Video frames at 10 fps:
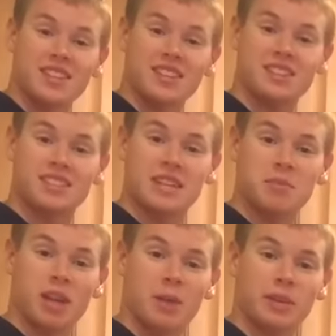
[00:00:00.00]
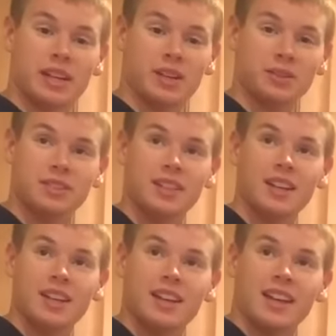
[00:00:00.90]
the steam coming out,
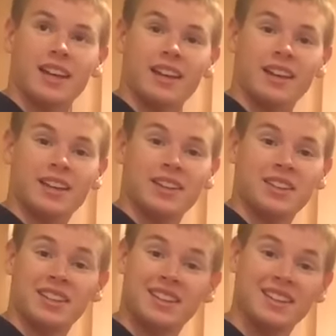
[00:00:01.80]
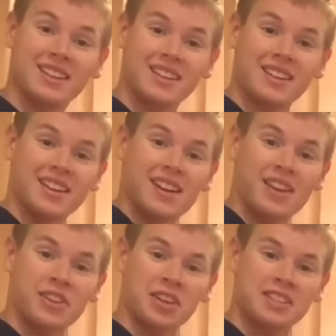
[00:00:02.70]
and
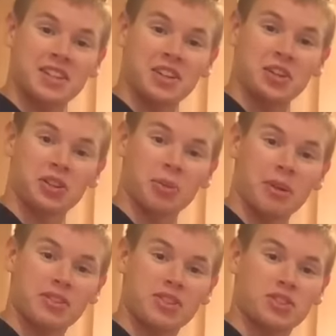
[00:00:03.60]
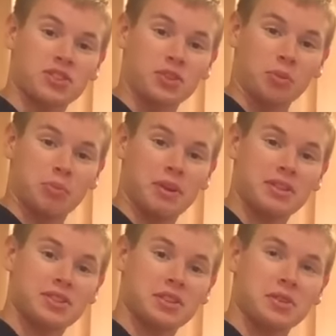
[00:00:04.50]
I thought I'd tell you a little about this soup.
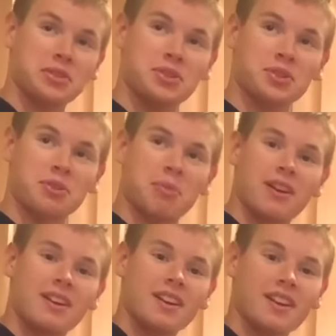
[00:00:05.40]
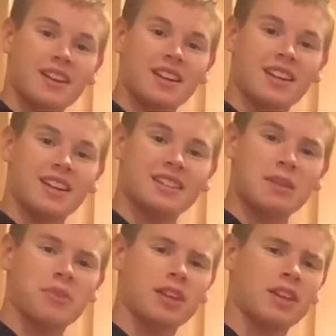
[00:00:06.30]
So this soup,
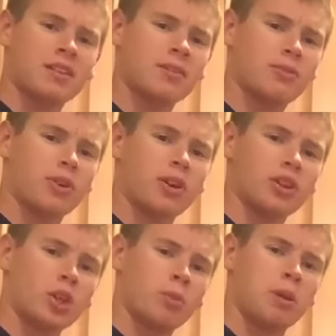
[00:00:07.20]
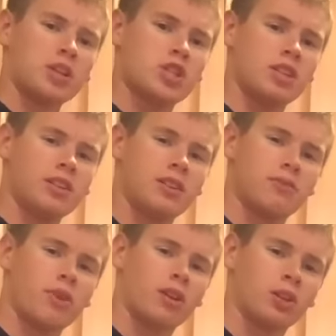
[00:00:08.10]
something for a low budget.
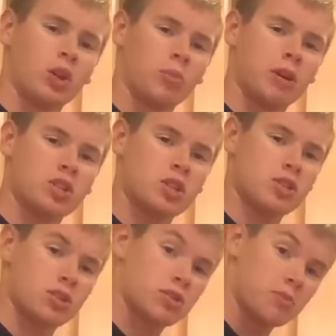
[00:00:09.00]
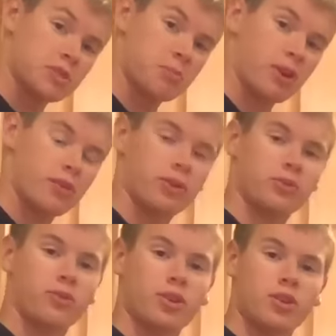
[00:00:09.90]
If you're on a low budget, this soup is perfect
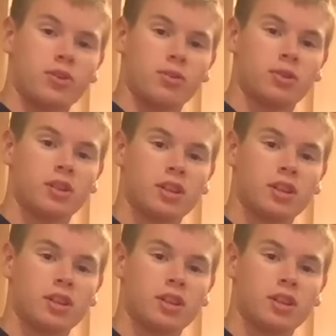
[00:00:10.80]
for you.